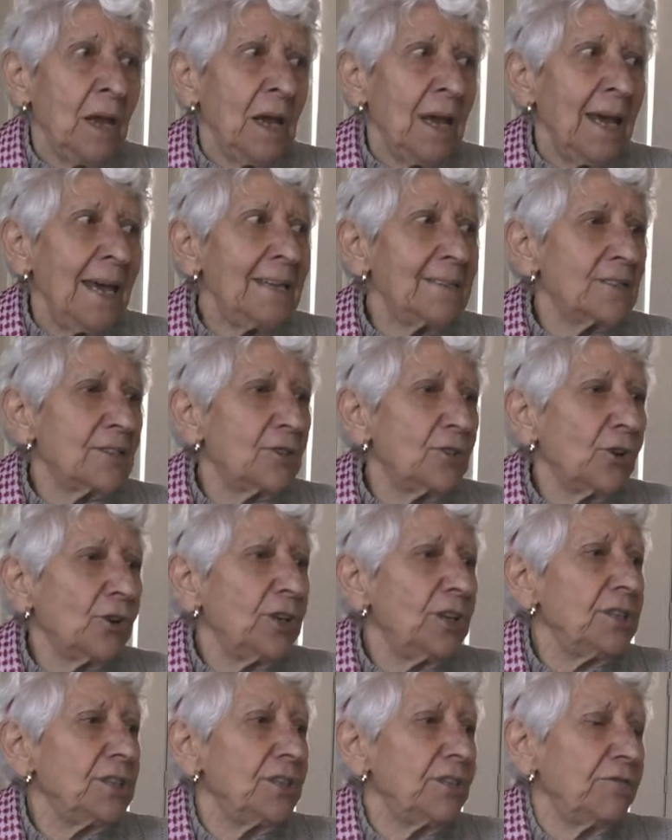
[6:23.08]
He's
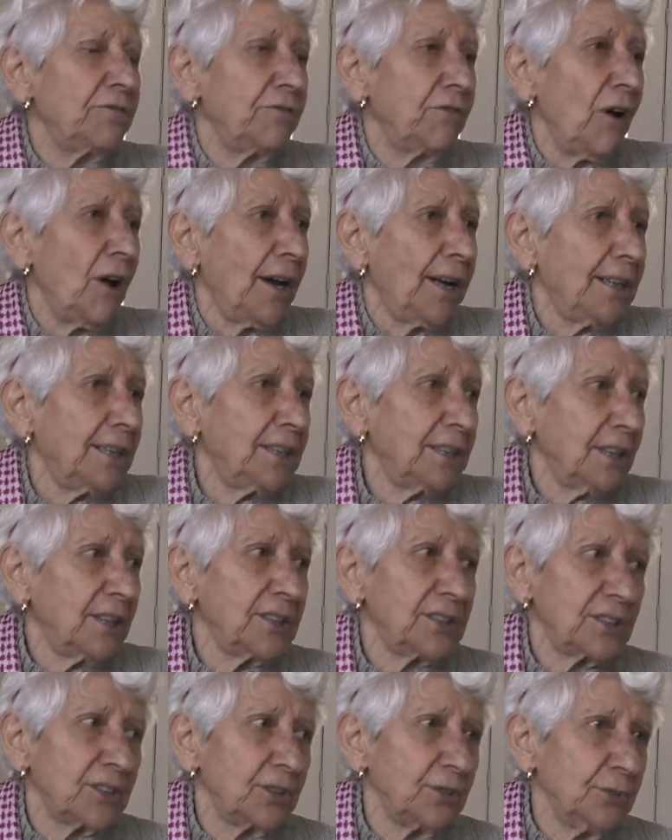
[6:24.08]
looking to find a
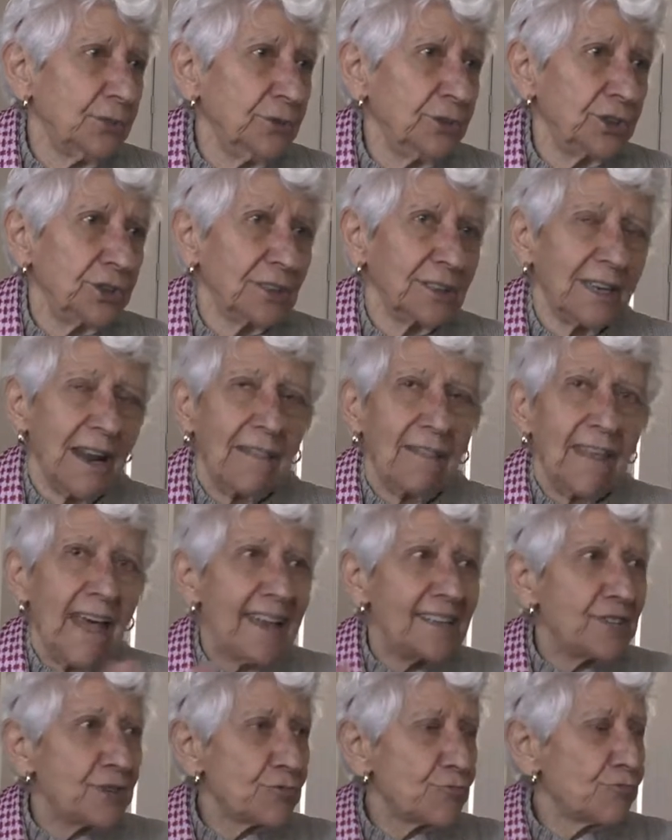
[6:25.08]
solution.
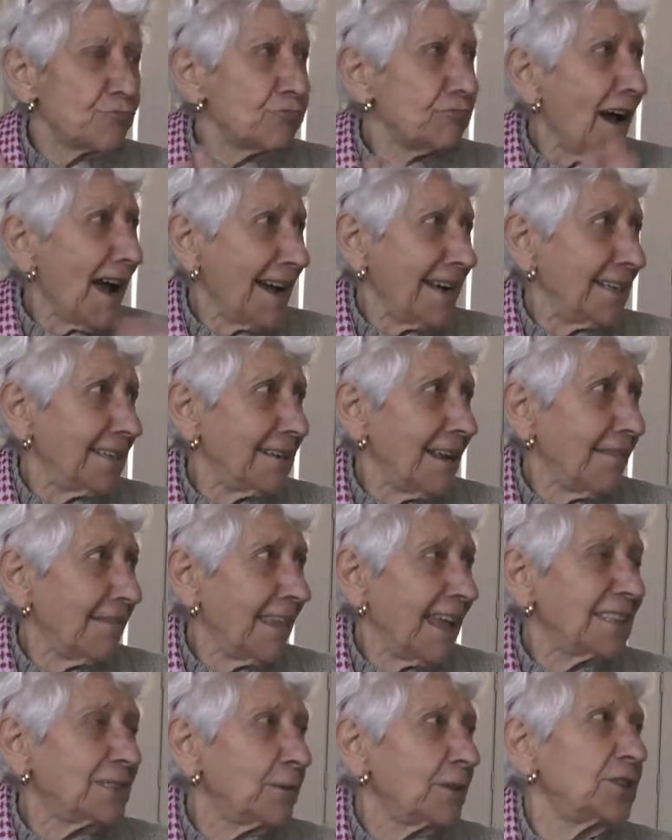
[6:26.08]
That's right.
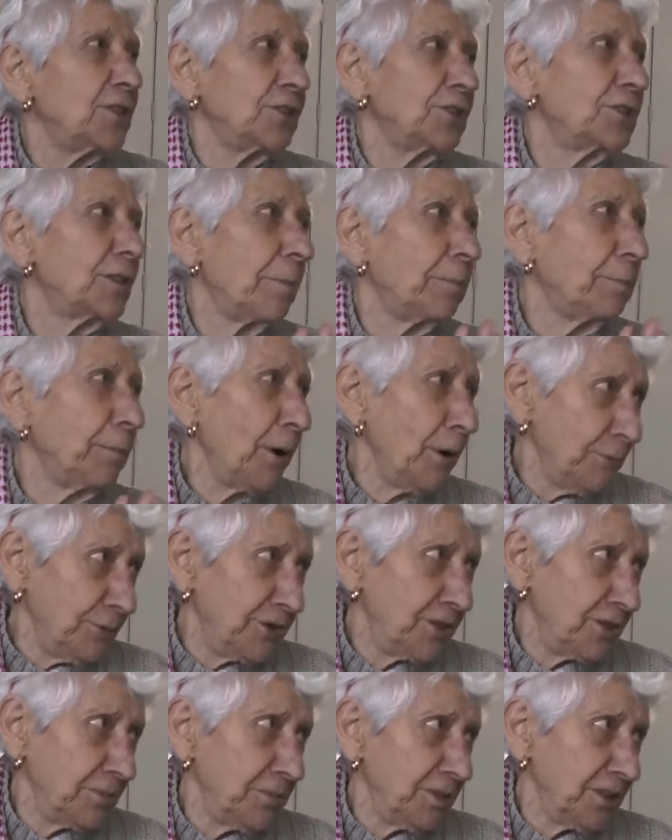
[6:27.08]
That's what you're
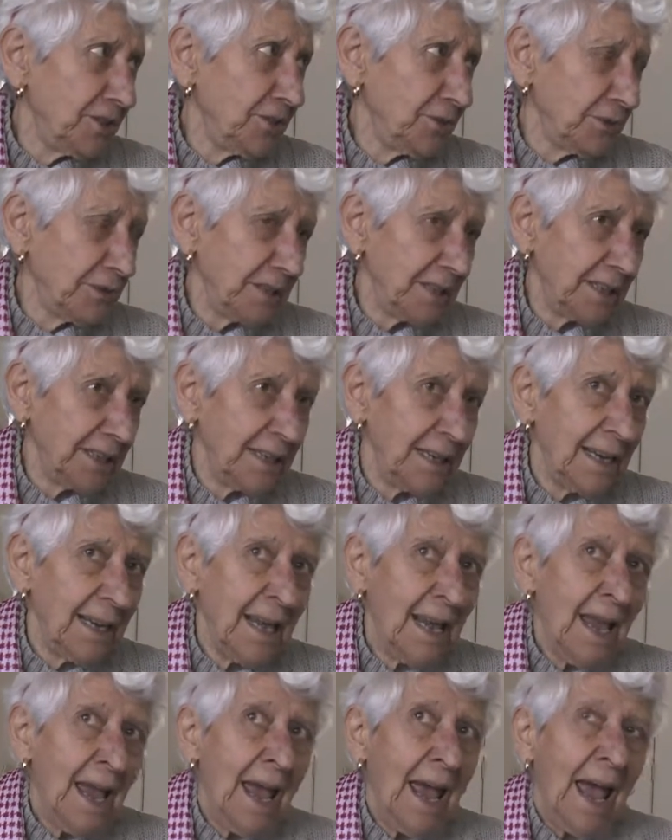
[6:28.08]
supposed to be doing. Sure.
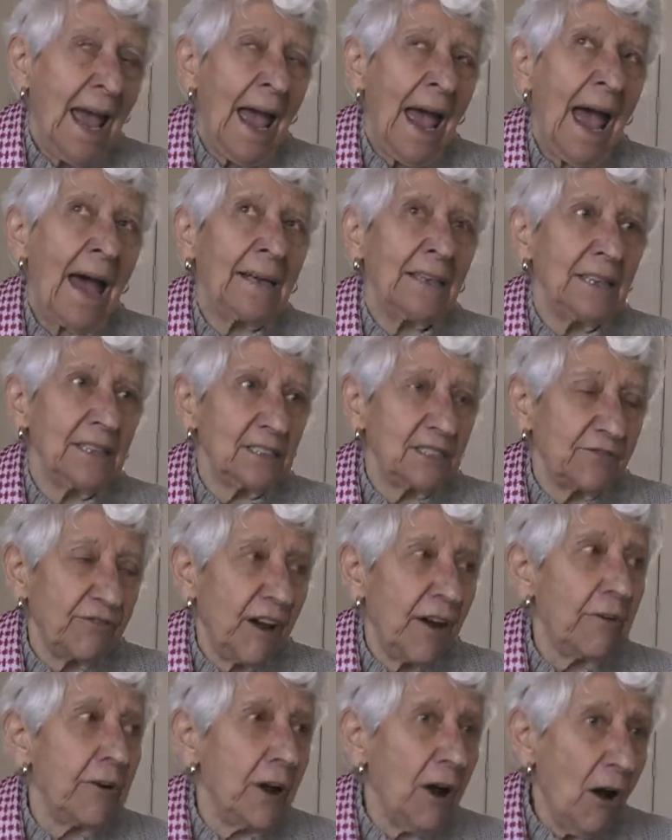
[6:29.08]
And it's
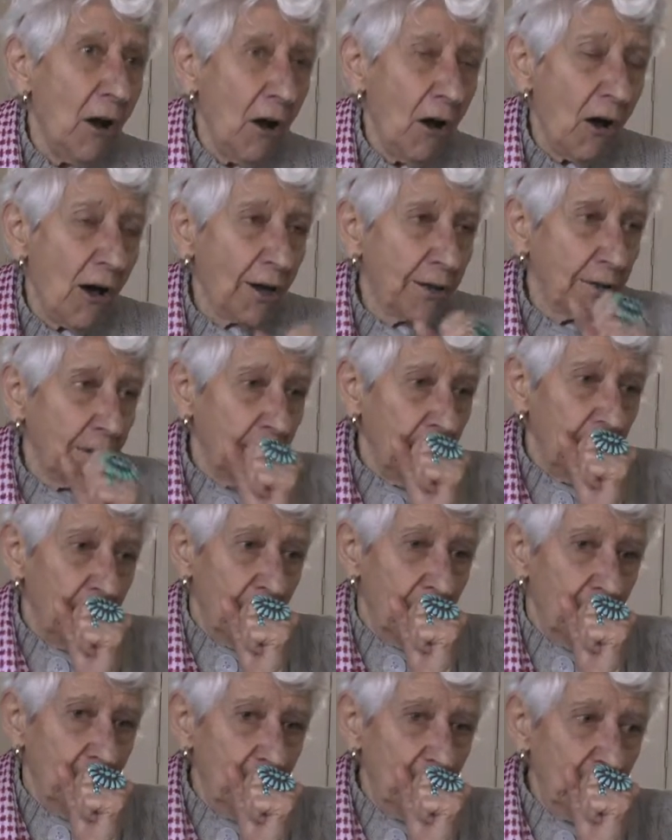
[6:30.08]
very hard
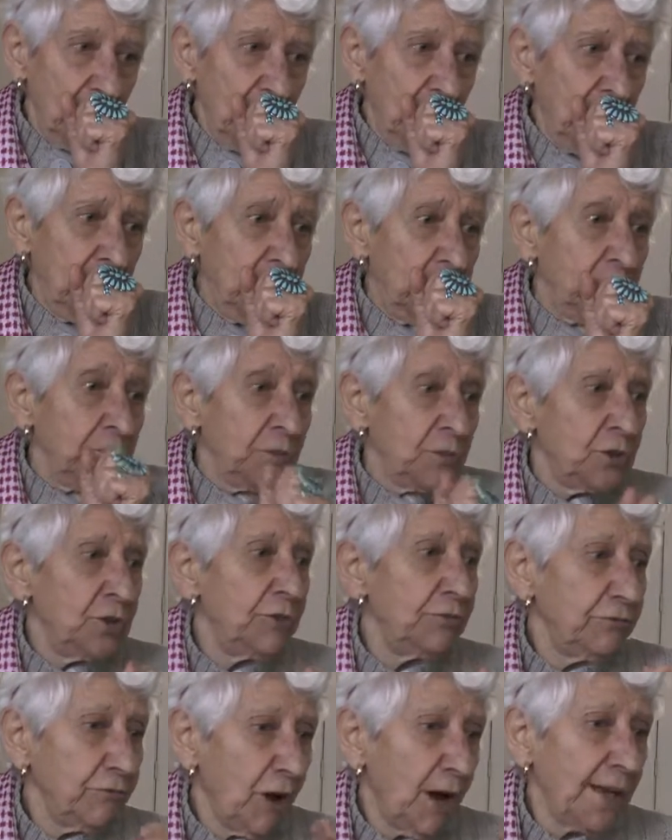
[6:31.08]
to
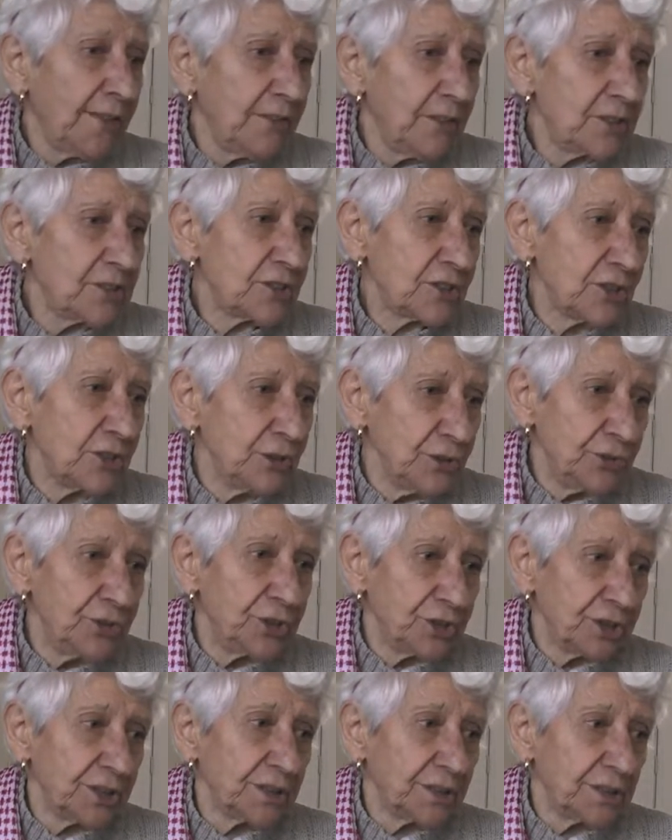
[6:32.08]
find the
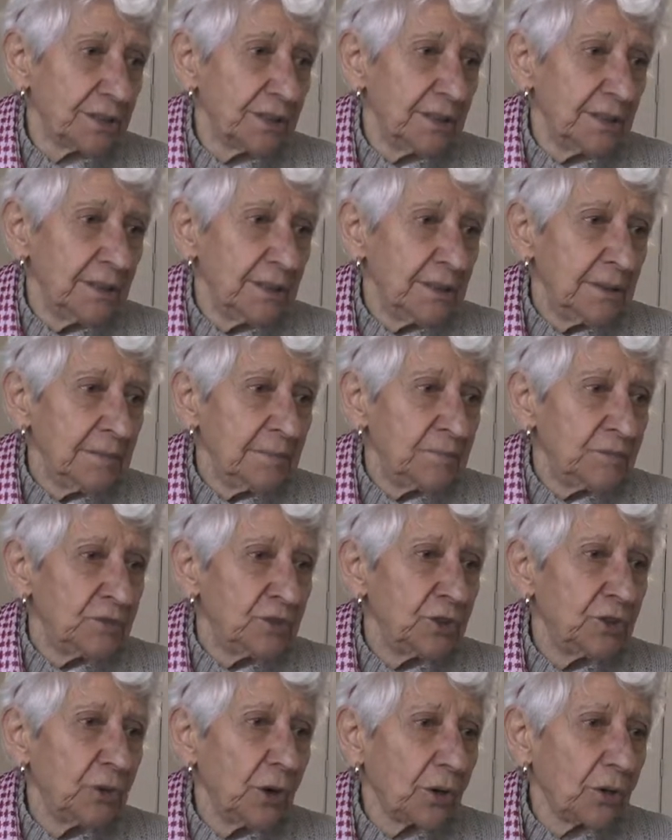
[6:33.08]
solution
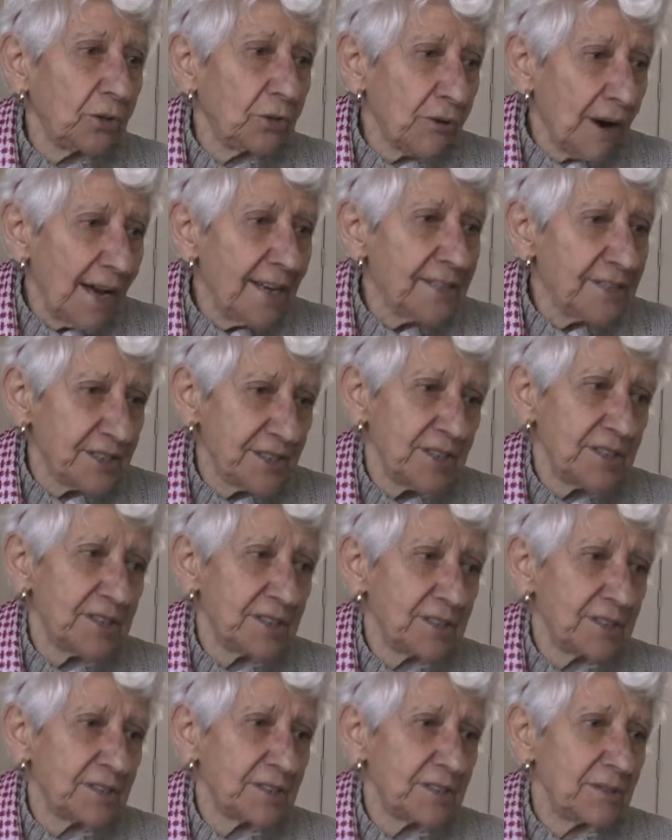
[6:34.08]
to a
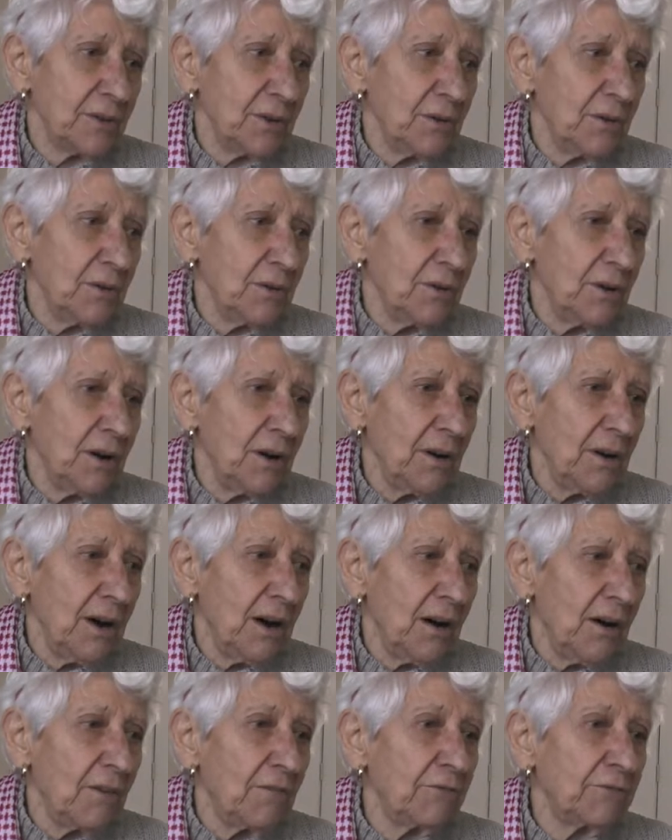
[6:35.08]
crisis
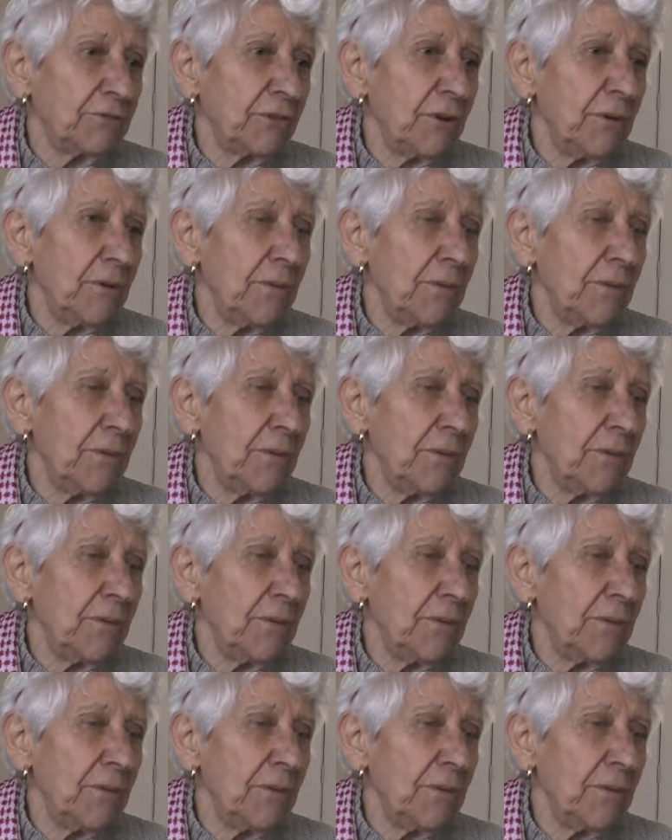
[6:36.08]
of